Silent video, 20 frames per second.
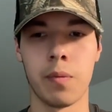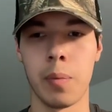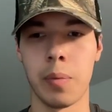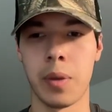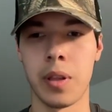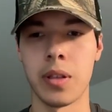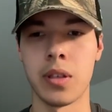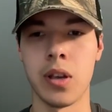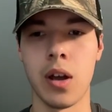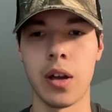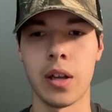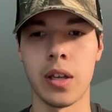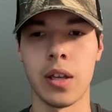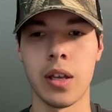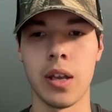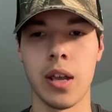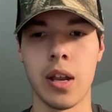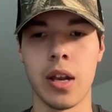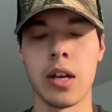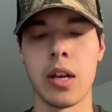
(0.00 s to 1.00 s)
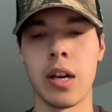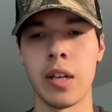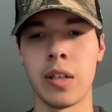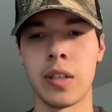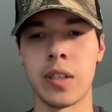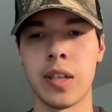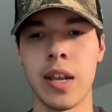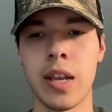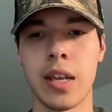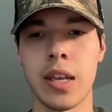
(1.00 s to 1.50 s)
Kentucky and an
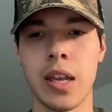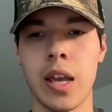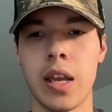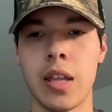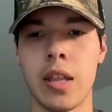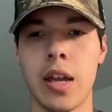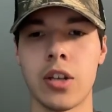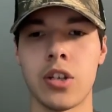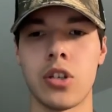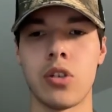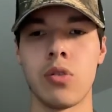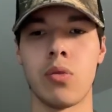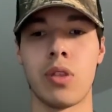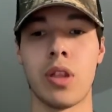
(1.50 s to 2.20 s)
in-state kid that you